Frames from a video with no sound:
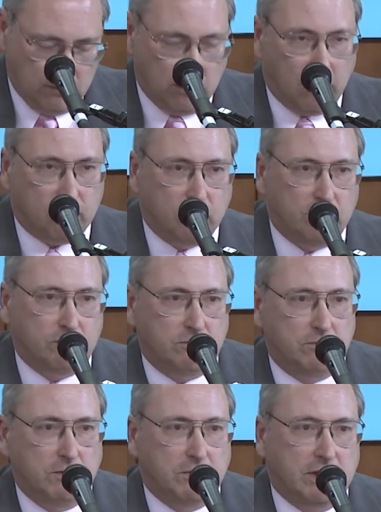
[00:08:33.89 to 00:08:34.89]
of which
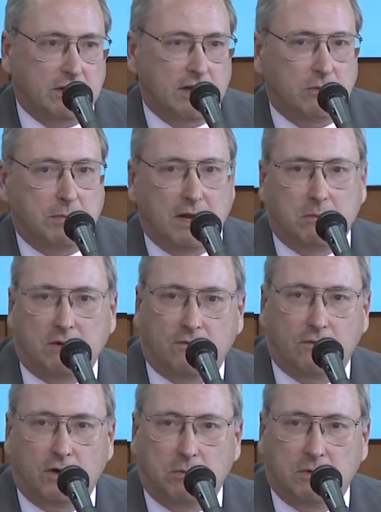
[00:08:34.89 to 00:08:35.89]
we will then get a payment of
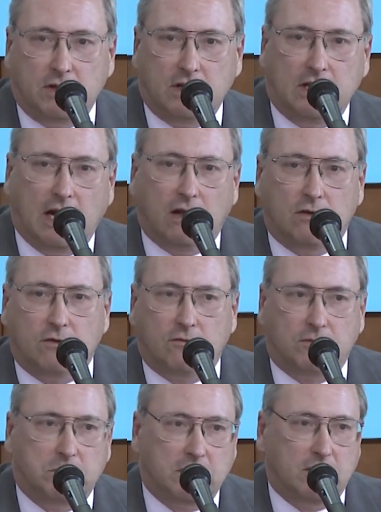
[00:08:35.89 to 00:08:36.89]
$30 million
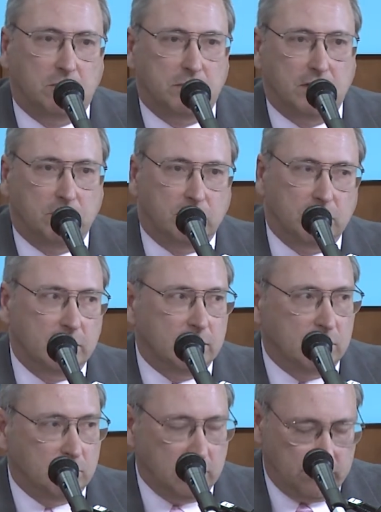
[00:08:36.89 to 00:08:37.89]
from the company we're
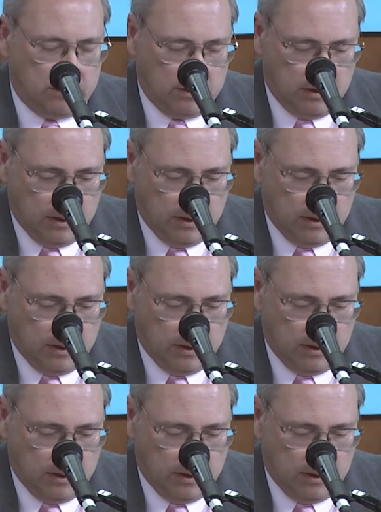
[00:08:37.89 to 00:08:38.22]
dealing with.